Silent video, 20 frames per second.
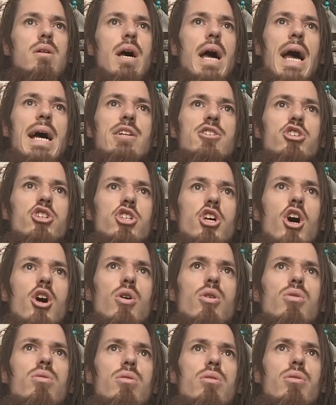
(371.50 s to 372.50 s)
And
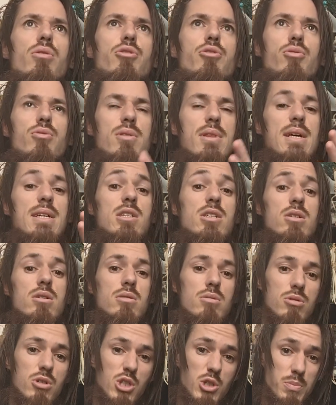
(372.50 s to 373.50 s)
so, through this
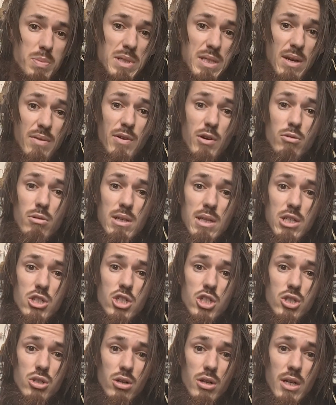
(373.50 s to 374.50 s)
specific
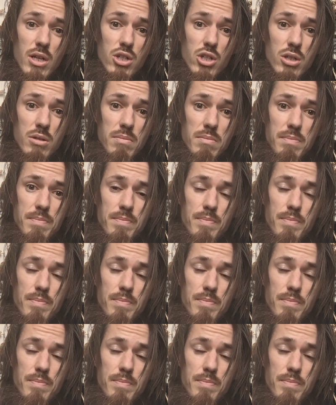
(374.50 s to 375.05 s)
religious tradition,